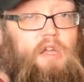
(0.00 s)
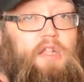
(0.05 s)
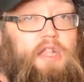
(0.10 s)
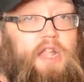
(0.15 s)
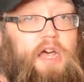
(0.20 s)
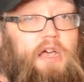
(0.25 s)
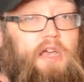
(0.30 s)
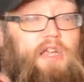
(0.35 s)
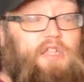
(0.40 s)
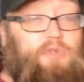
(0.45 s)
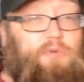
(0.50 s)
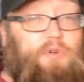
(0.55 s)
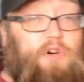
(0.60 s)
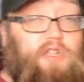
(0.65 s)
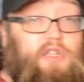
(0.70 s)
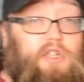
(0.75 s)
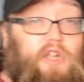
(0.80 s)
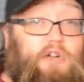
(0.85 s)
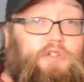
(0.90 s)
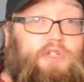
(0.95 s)
Now, it's
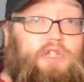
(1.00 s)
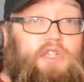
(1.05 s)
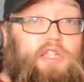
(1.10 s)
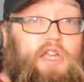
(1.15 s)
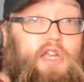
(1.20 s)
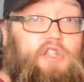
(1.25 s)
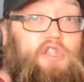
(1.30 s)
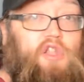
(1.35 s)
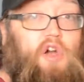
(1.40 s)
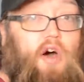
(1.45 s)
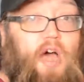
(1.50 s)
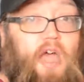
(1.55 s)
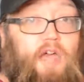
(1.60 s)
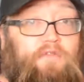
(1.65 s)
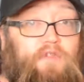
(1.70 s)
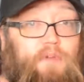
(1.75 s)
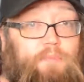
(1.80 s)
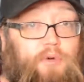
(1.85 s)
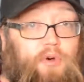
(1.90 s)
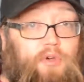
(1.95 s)
worth noting that not
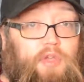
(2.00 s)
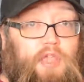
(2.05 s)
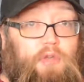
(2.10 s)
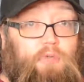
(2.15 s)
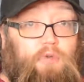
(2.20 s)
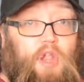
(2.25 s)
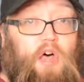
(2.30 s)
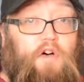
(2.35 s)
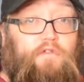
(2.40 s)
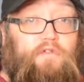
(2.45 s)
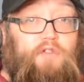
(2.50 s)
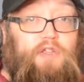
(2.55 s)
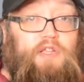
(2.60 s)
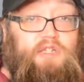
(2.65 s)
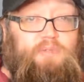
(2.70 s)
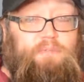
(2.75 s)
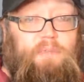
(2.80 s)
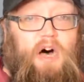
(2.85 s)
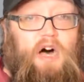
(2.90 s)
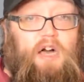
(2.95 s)
every bookie will offer
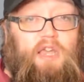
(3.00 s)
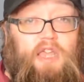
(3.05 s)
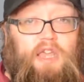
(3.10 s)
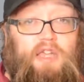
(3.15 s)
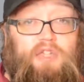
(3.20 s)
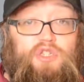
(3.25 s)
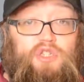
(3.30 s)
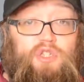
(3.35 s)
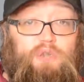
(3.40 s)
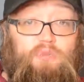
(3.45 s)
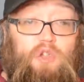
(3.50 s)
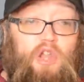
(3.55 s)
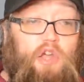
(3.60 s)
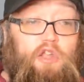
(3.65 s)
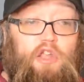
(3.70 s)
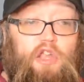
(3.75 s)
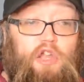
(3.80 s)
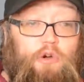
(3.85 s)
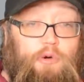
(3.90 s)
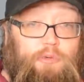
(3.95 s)
this market. Some will
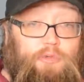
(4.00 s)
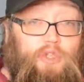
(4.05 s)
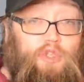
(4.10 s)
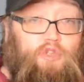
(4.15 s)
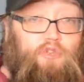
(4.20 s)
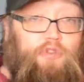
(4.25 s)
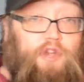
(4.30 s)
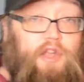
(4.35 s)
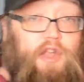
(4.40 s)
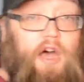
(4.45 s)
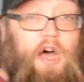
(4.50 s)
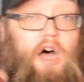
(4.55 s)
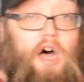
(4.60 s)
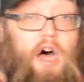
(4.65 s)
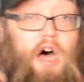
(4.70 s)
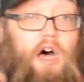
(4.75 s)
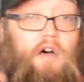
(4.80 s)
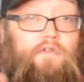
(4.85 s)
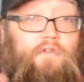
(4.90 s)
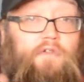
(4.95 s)
only go up to
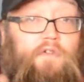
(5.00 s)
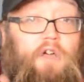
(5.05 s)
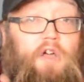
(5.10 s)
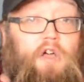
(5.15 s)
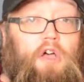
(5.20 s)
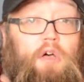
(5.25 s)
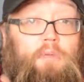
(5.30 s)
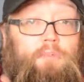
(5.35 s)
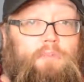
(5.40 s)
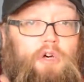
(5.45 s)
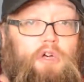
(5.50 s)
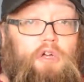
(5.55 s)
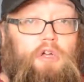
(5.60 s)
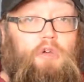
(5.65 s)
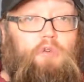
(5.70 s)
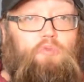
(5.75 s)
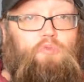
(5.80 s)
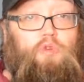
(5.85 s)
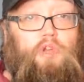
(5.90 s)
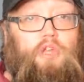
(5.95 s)
3.5.
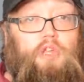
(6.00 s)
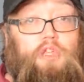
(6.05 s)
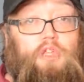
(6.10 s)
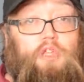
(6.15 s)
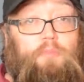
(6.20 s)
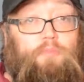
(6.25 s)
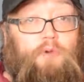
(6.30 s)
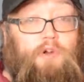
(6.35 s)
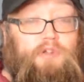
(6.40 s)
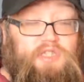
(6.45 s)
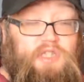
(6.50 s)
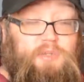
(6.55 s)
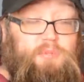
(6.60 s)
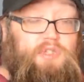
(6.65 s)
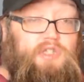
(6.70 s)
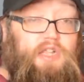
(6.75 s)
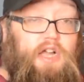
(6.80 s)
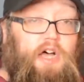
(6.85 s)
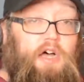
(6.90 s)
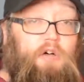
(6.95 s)
But with Pro
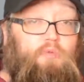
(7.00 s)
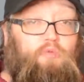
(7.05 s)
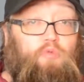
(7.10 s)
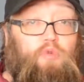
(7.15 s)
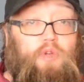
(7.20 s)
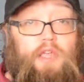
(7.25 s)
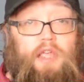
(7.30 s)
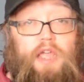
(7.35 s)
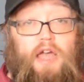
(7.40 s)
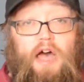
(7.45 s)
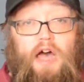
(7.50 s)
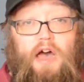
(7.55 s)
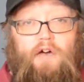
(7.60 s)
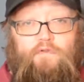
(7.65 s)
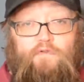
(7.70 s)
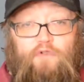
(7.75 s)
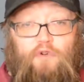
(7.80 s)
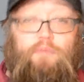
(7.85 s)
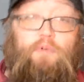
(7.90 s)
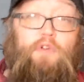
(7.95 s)
Tipster, we
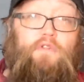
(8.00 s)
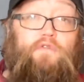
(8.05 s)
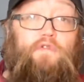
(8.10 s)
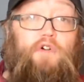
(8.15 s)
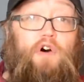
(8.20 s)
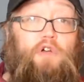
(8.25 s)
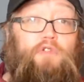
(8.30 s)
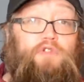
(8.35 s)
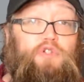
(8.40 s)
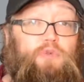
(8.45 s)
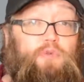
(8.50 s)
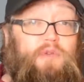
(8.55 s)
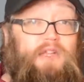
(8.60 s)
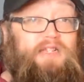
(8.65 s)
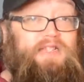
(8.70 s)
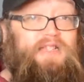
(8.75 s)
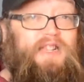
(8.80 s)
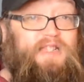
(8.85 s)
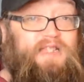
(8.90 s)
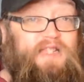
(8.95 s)
have 4.5 so we
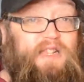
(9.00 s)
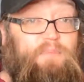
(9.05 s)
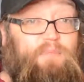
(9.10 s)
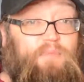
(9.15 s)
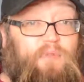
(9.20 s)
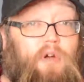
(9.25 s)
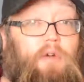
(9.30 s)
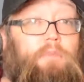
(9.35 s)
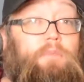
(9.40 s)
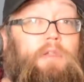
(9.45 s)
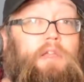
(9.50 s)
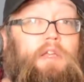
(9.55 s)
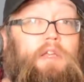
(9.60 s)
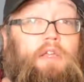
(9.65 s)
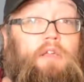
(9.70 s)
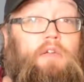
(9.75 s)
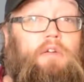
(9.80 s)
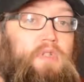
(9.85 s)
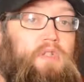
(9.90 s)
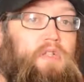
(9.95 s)
can test it properly.
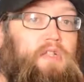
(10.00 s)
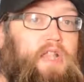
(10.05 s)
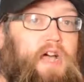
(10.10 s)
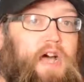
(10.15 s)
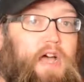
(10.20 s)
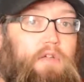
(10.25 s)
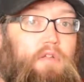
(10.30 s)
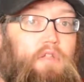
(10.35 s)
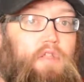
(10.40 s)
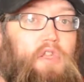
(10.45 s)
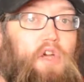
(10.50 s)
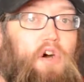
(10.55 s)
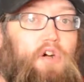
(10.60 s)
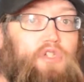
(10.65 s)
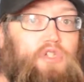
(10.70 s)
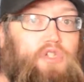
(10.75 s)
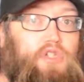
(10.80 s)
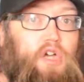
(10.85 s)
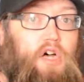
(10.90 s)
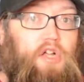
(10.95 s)
Now, the
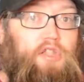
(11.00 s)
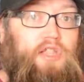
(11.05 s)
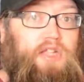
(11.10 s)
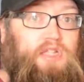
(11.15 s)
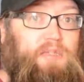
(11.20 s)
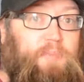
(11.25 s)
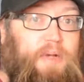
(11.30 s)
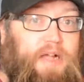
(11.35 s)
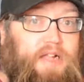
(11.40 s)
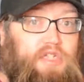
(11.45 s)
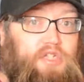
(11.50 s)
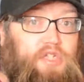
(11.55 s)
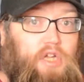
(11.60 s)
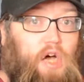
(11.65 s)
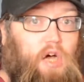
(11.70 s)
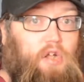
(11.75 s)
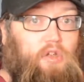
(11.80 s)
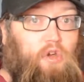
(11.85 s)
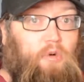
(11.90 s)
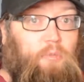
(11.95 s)
odds on these bets
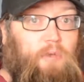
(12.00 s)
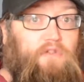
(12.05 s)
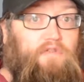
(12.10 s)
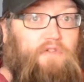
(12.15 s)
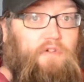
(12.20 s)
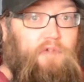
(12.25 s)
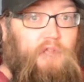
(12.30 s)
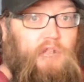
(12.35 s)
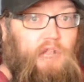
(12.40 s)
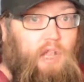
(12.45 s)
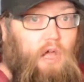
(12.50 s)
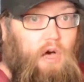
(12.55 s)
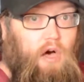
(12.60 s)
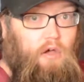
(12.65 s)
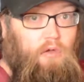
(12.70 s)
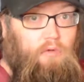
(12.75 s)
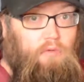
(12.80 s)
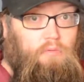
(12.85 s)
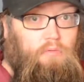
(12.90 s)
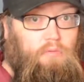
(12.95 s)
are normally very
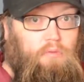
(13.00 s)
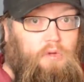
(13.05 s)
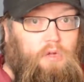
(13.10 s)
low.